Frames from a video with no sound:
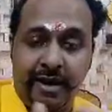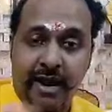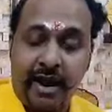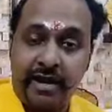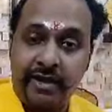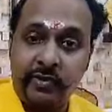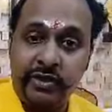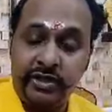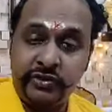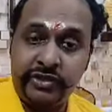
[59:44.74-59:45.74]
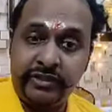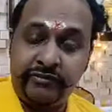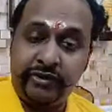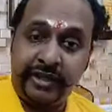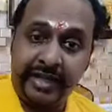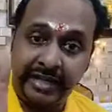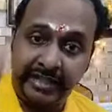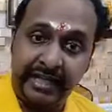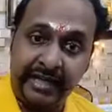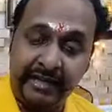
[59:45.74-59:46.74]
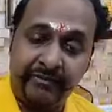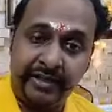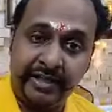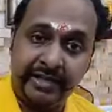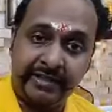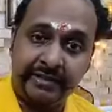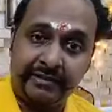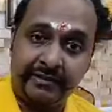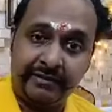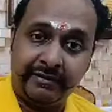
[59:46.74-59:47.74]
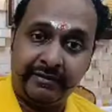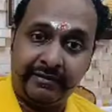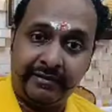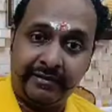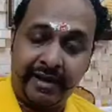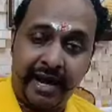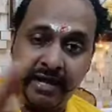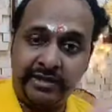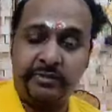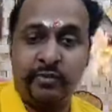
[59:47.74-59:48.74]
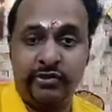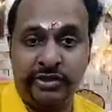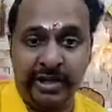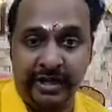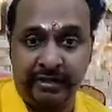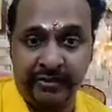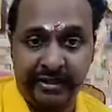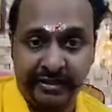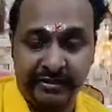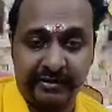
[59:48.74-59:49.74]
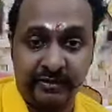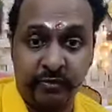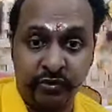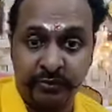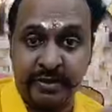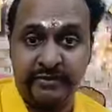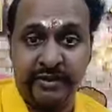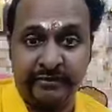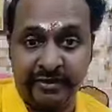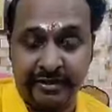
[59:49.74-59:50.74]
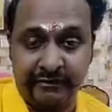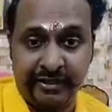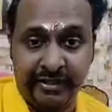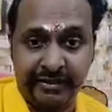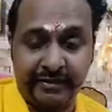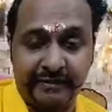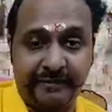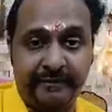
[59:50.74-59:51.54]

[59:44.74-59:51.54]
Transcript: and you need to see for health related fitness and sports related fitness, sports specific fitness.